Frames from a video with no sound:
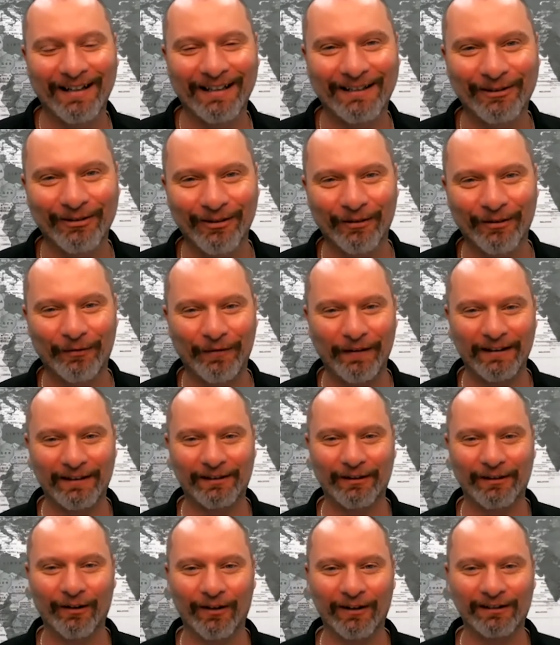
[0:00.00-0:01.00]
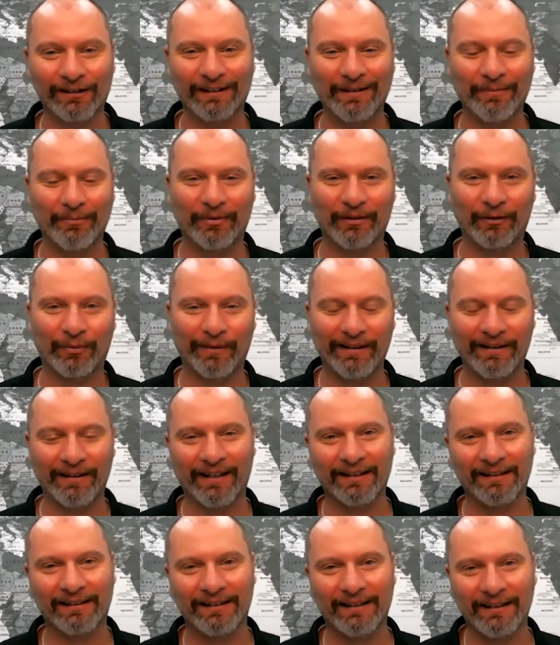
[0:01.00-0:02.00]
It sort of fits nicely in between
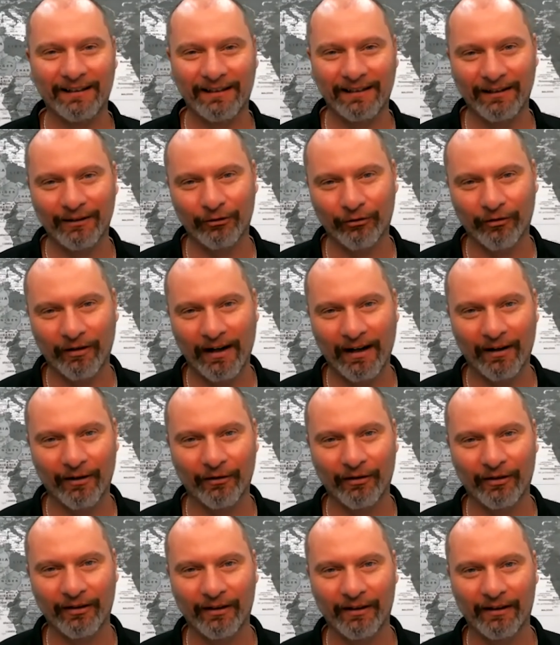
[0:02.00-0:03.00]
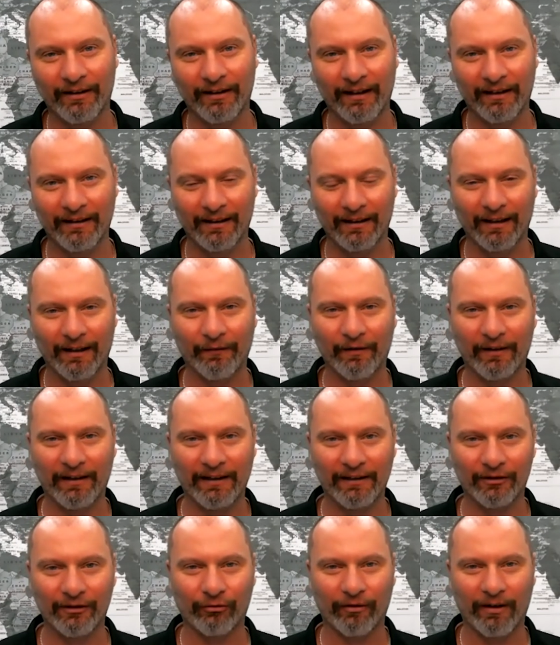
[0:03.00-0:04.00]
that 6-inch round and an
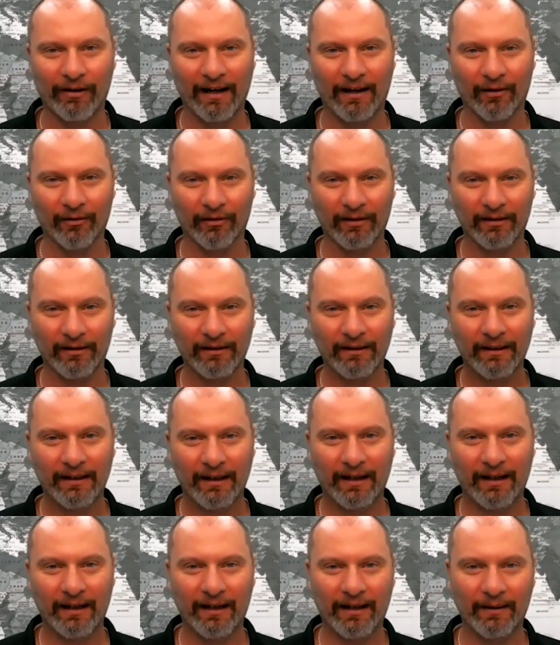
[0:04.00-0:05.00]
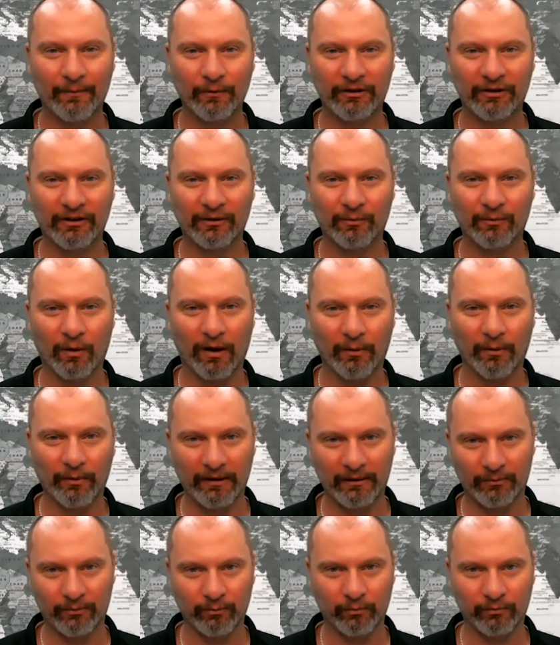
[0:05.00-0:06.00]
11-inch round, which is why
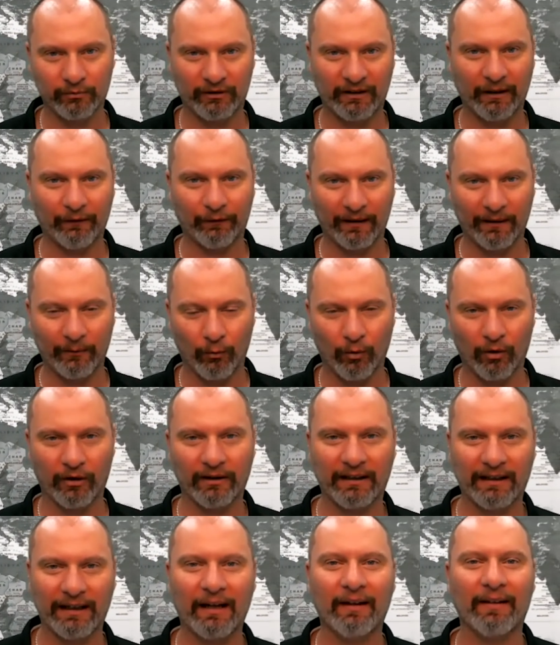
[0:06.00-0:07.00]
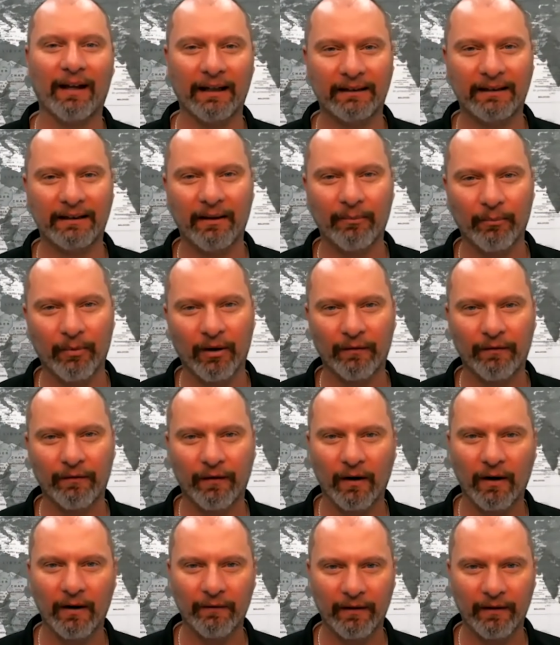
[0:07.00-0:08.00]
we definitely wanted to get that
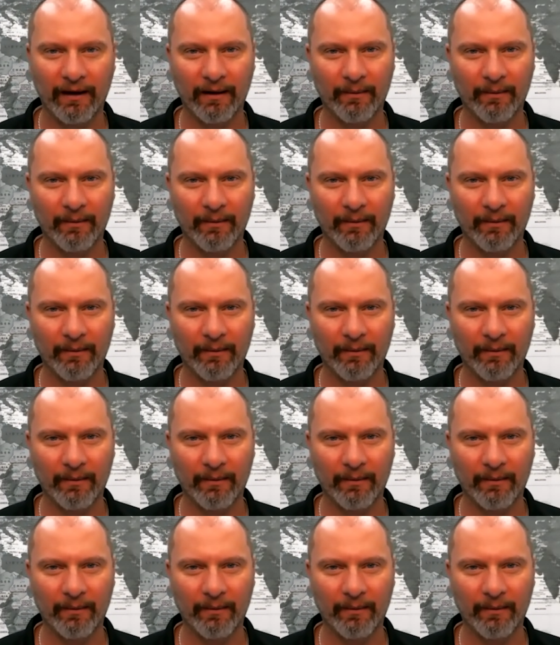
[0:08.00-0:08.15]
10x5 there.